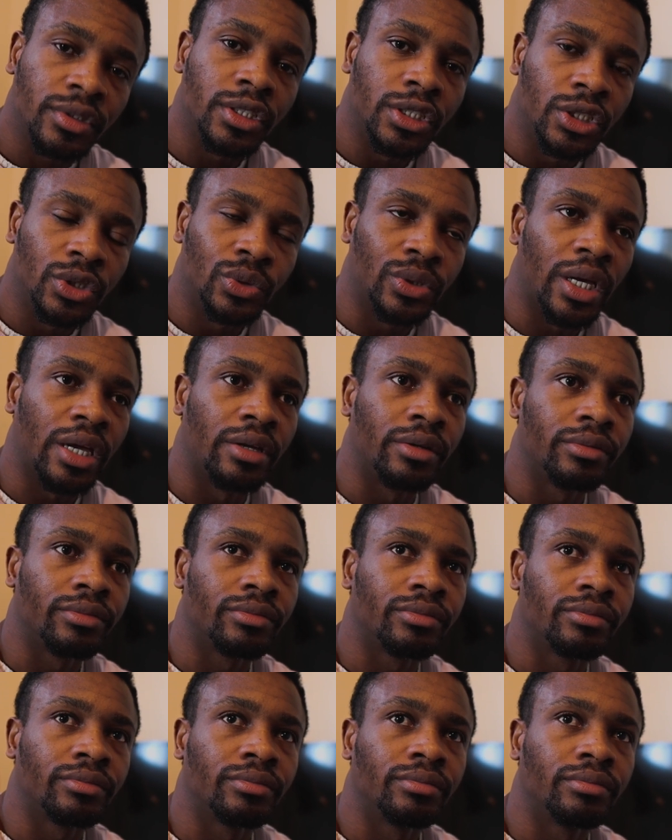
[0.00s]
you can
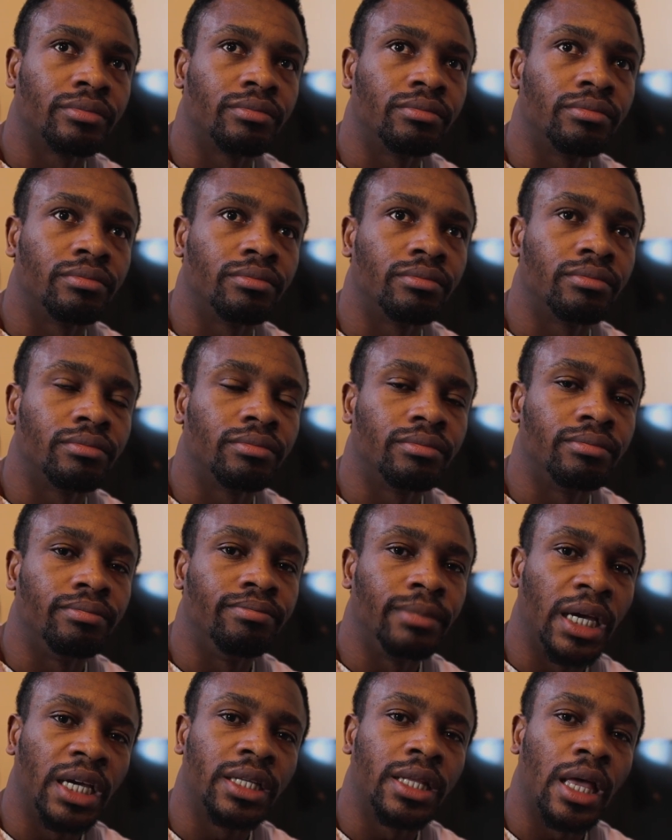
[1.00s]

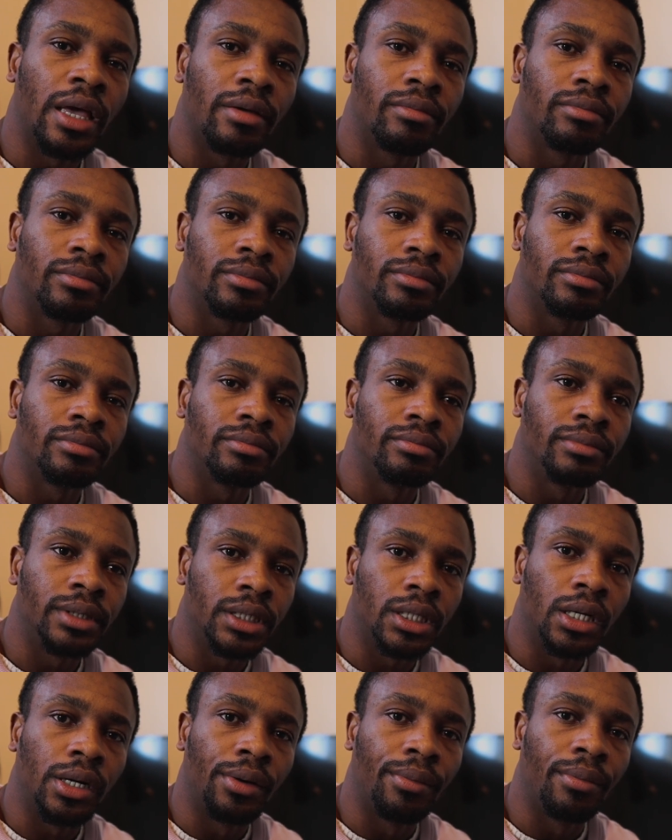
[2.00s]
make them
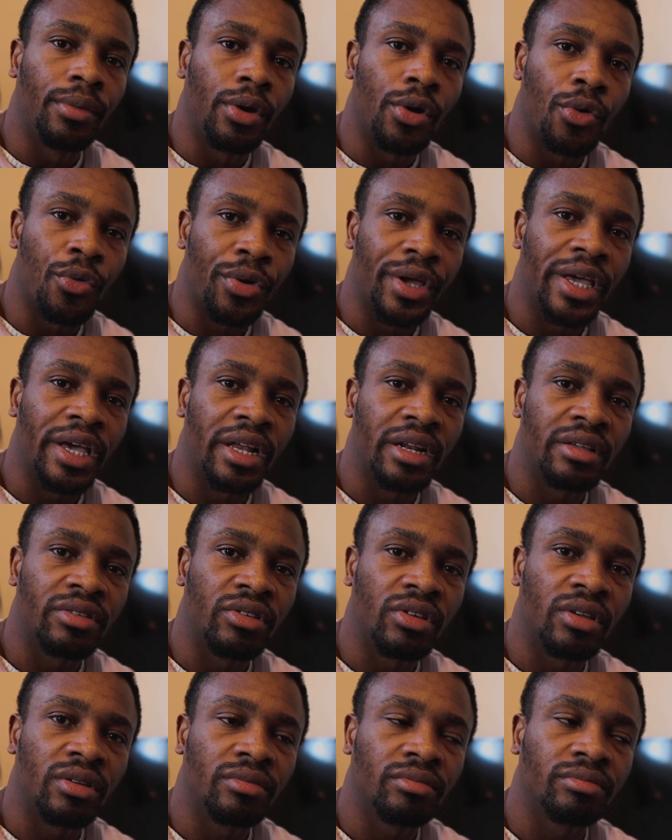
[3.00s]
become a
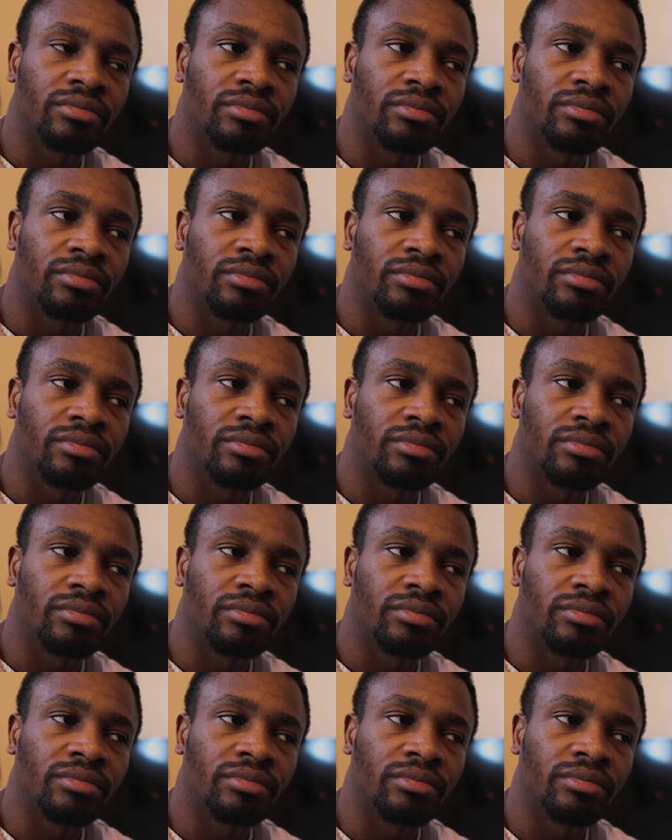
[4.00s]
reality.